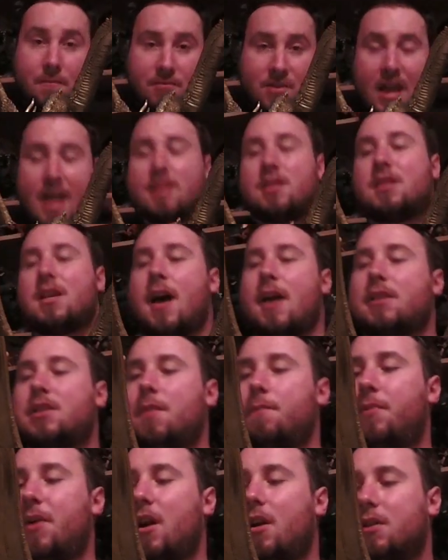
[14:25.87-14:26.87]
that size
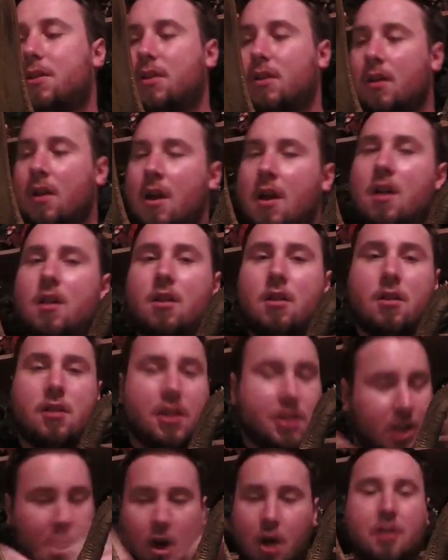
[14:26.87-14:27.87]
comparison.
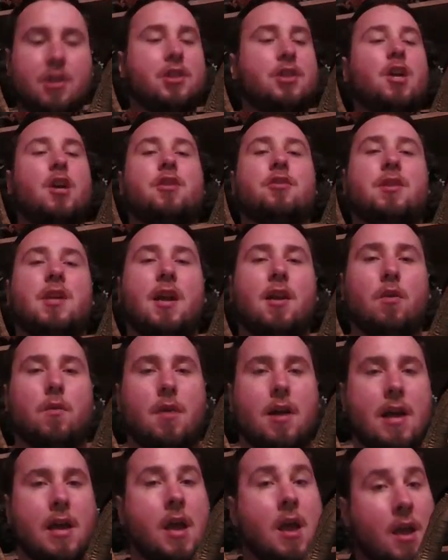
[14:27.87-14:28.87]
Let's get all these suckers out of the
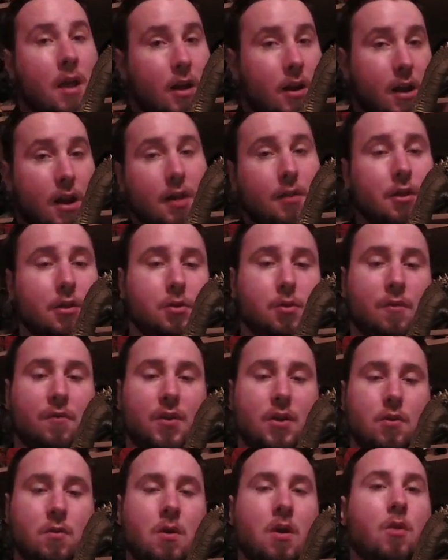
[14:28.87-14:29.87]
way and end this
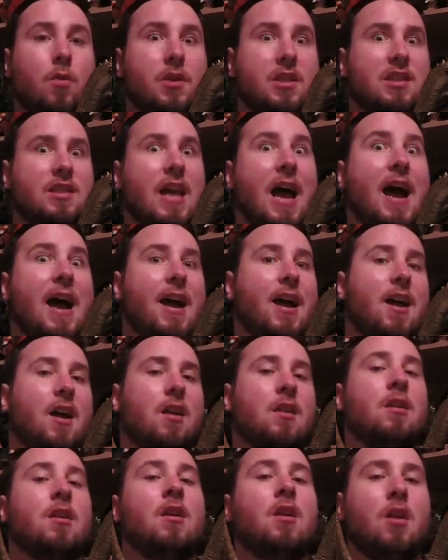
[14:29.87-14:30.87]
review with
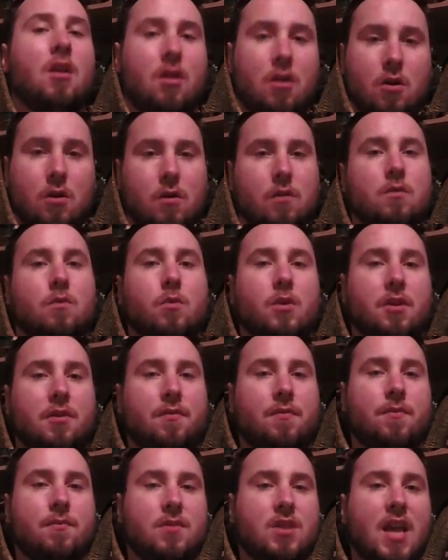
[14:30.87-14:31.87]
style. Or with
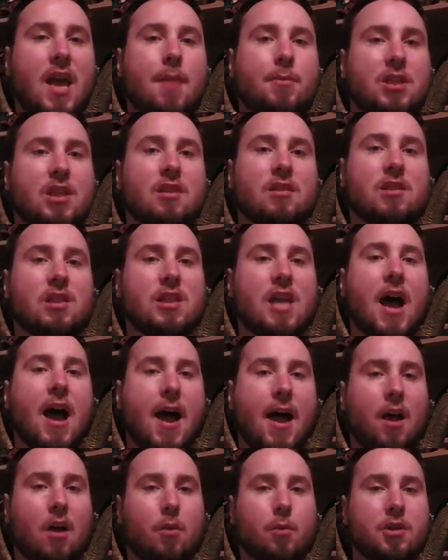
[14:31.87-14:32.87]
Samson
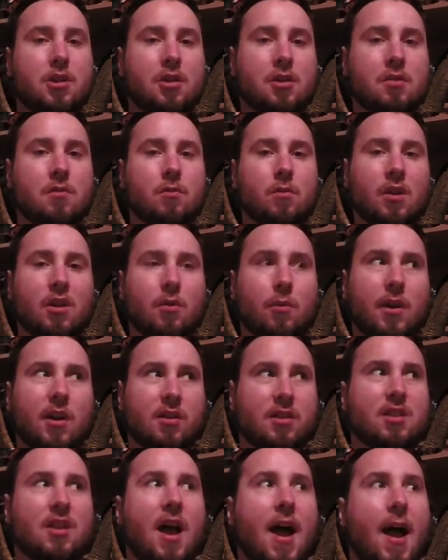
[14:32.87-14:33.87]
style, which isn't really
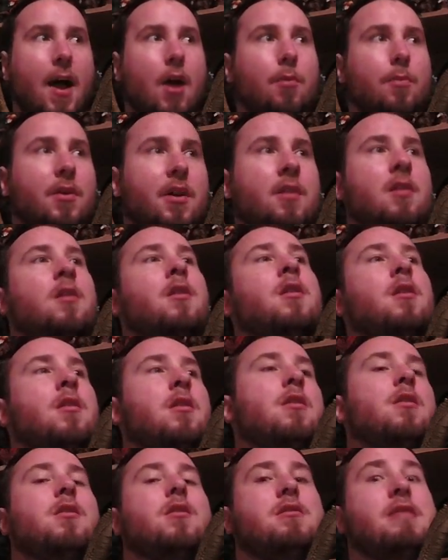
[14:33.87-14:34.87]
real style, but
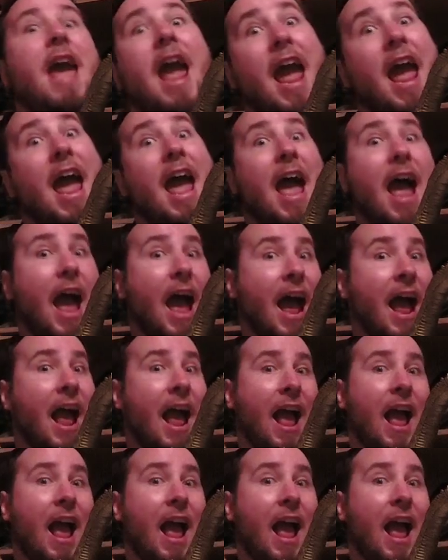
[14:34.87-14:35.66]
yeah!